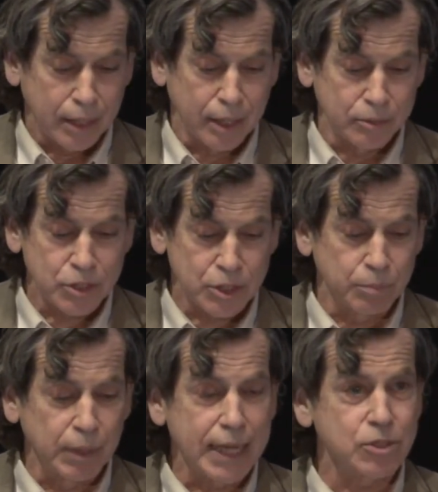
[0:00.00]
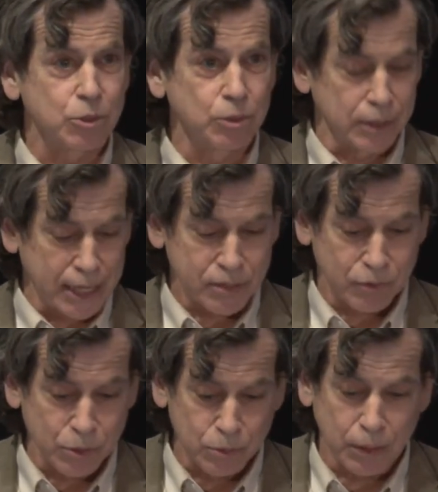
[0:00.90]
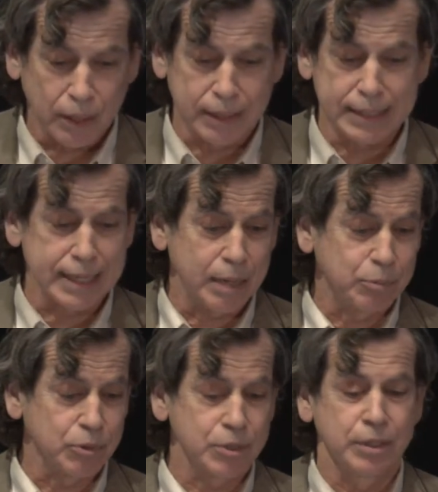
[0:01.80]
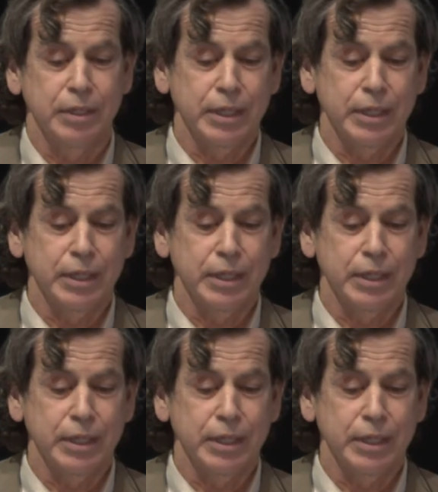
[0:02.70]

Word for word: Uh, just to blast through the last few uh, examples,